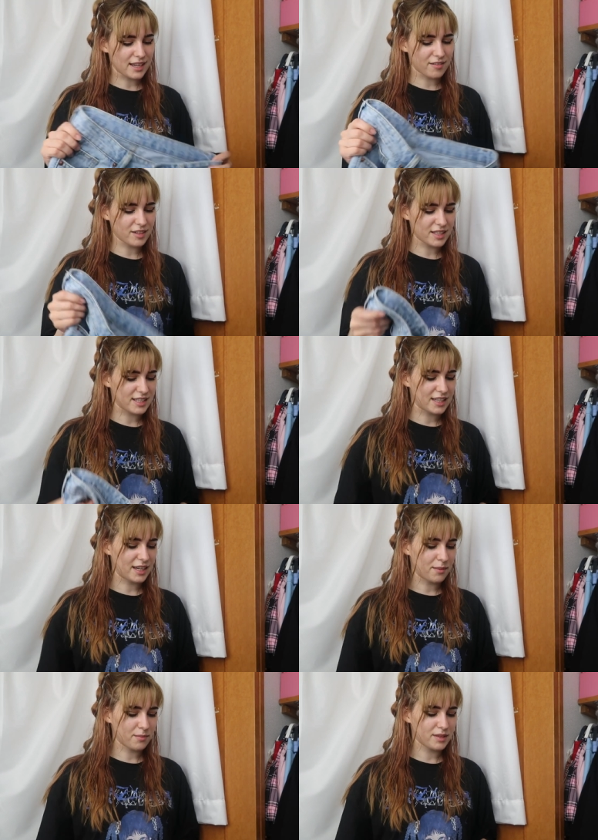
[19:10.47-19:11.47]
around the
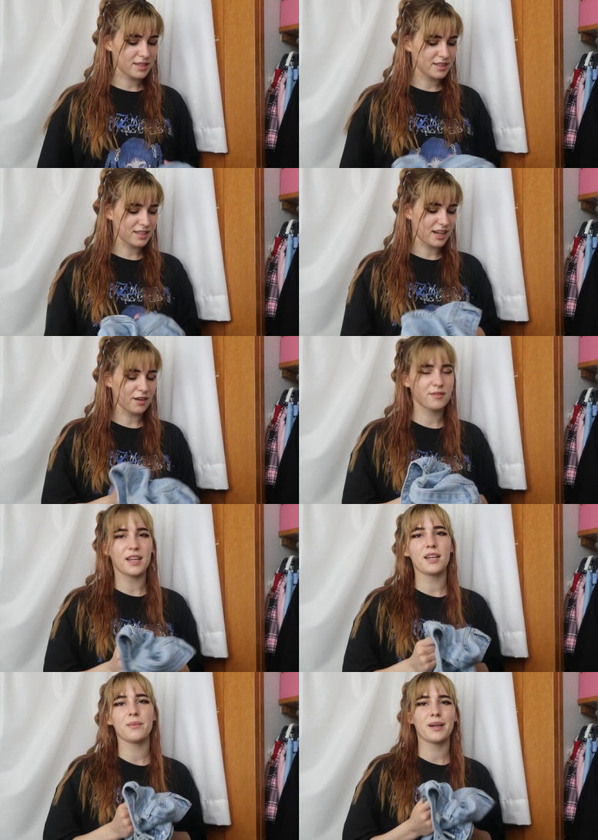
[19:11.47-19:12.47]
same kind of
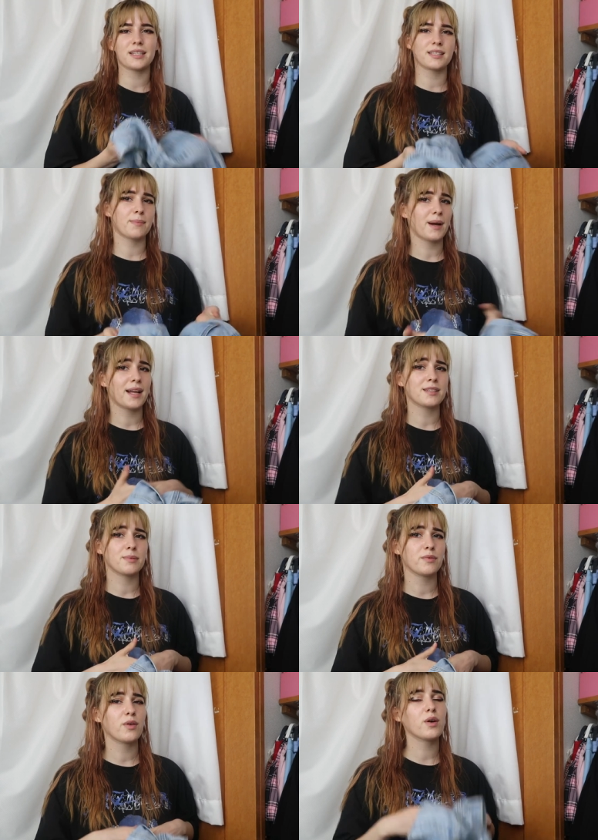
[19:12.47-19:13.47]
denim as the pants
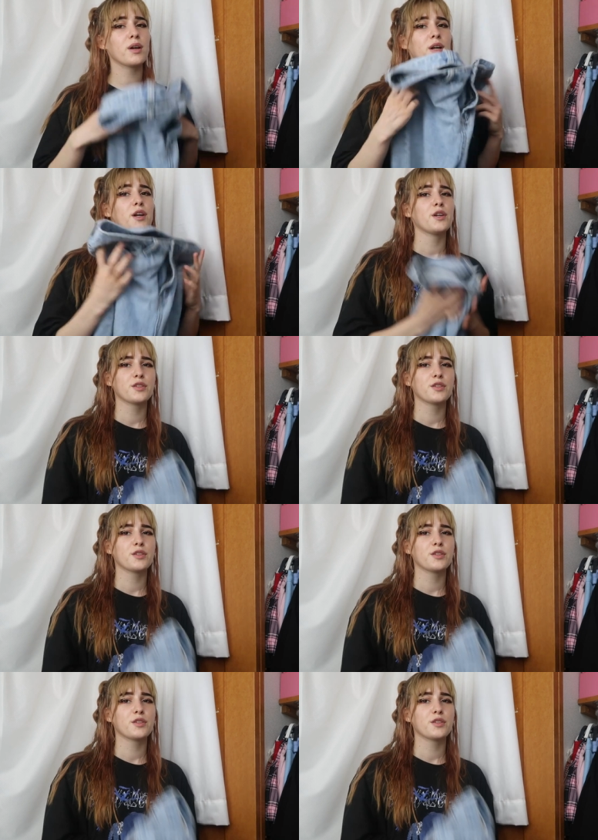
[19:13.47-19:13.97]
before.